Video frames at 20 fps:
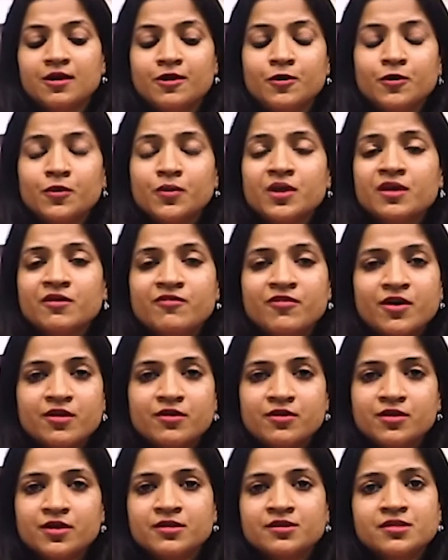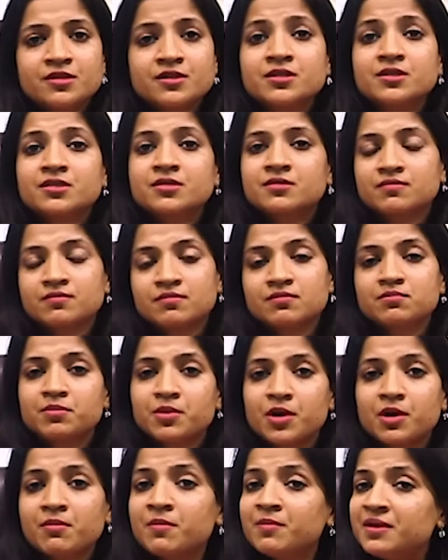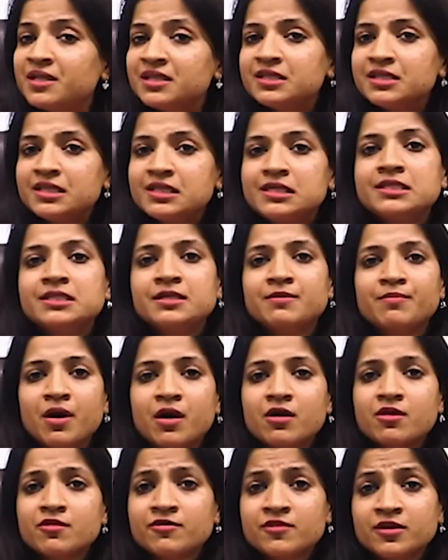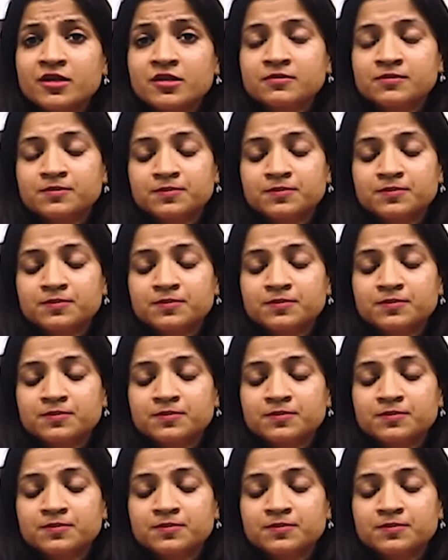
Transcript: Doing a fundraise is probably the easy part of it.